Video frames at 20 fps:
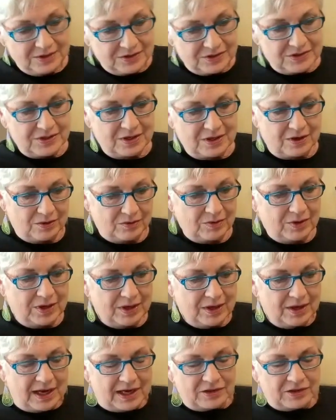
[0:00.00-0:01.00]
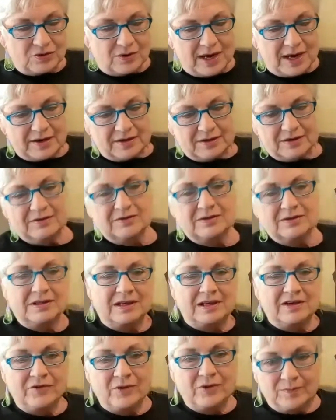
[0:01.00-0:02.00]
So I try to
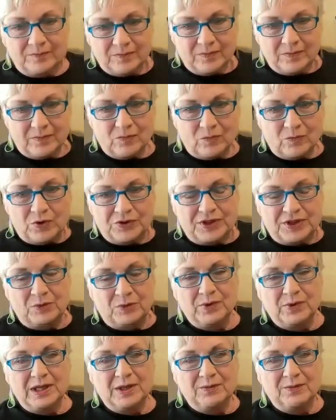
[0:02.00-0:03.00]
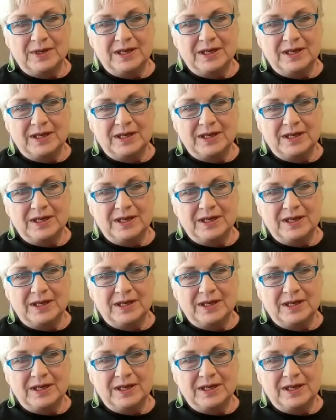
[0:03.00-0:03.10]
give them what they really,